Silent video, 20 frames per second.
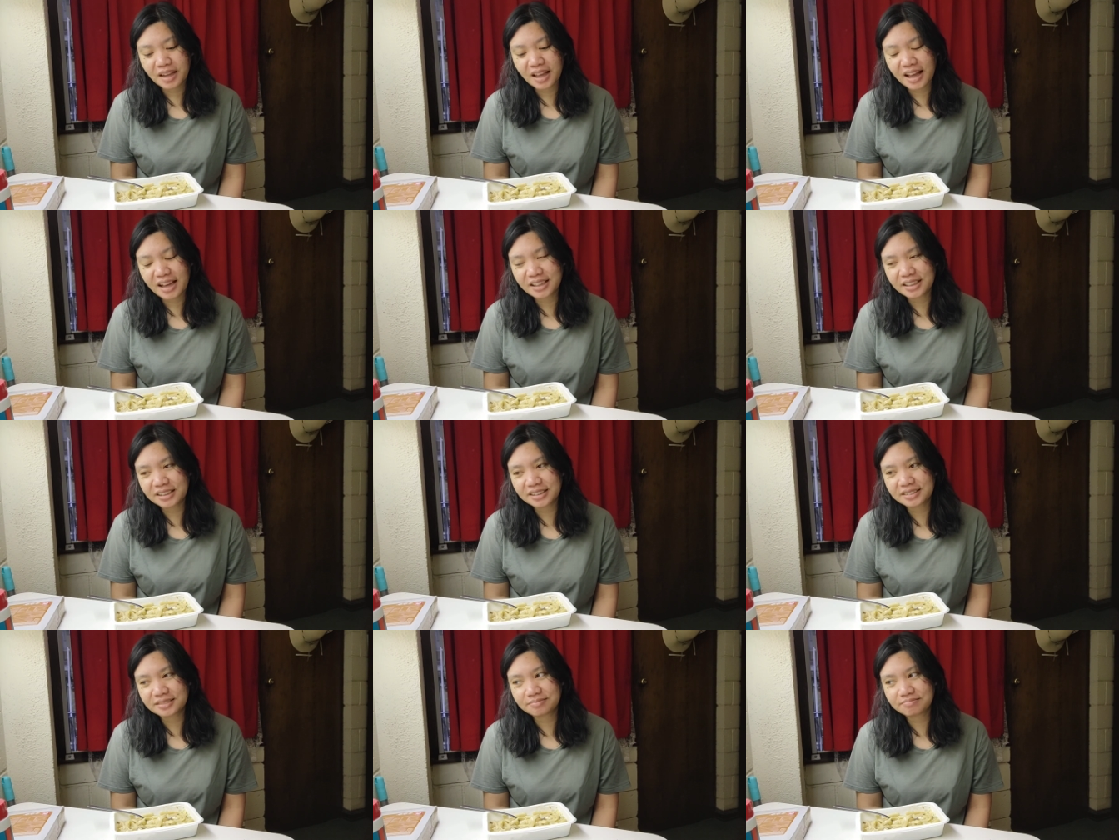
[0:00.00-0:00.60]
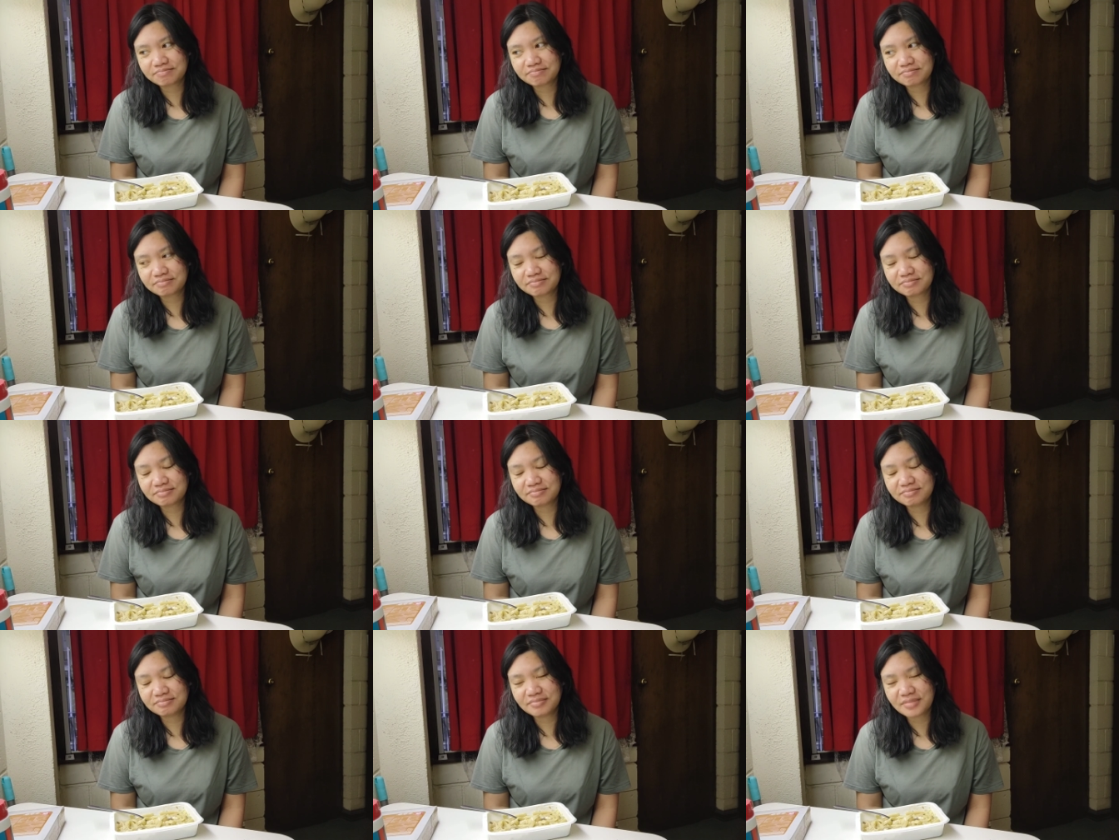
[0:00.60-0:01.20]
I
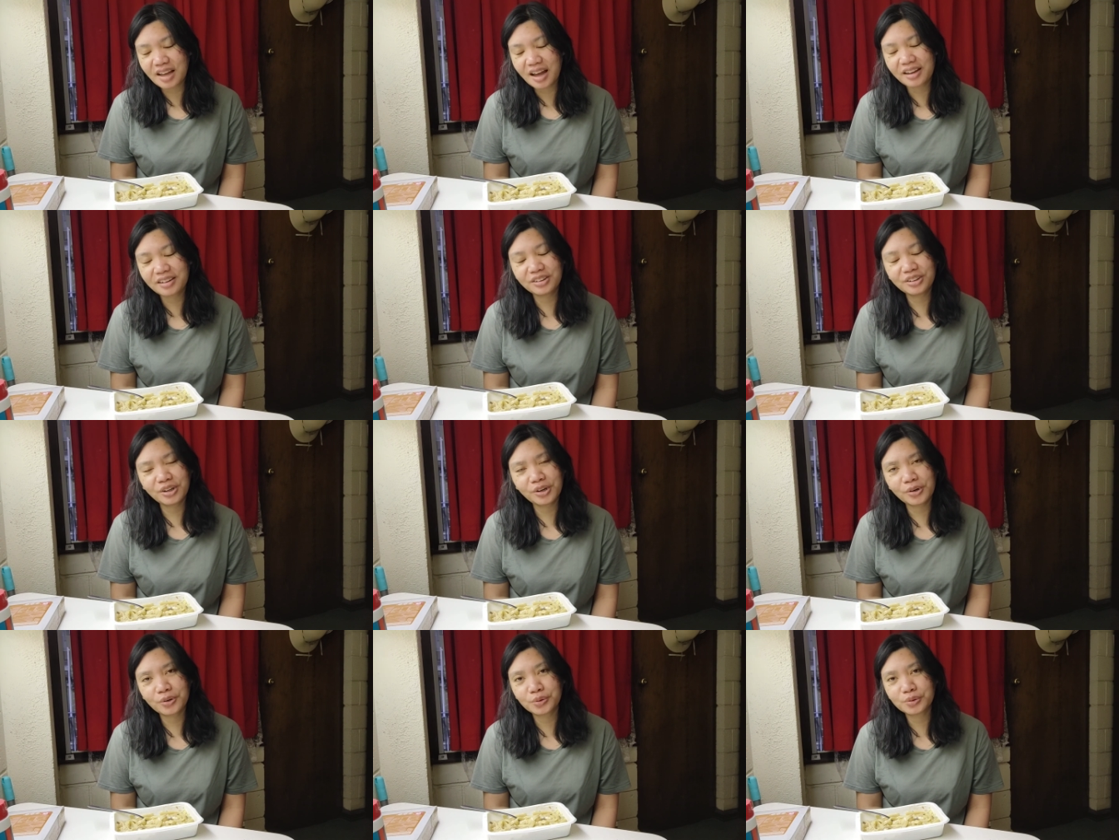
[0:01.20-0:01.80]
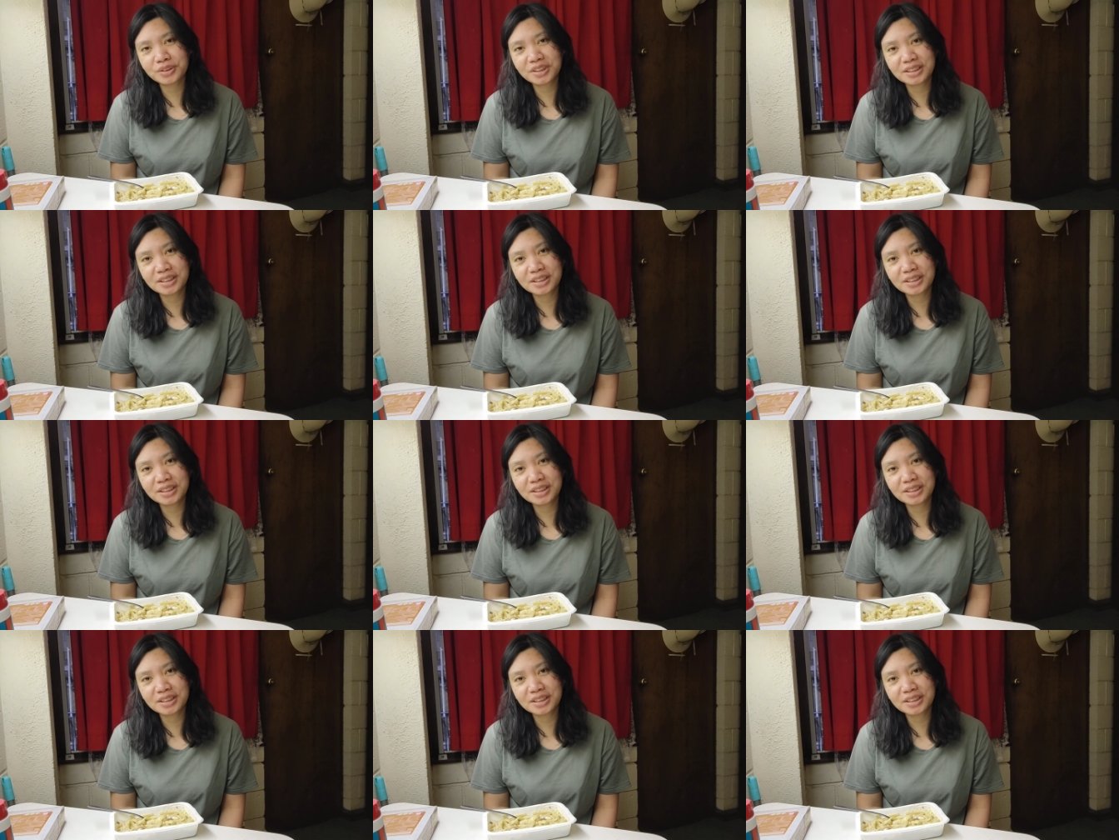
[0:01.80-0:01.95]
I don't know,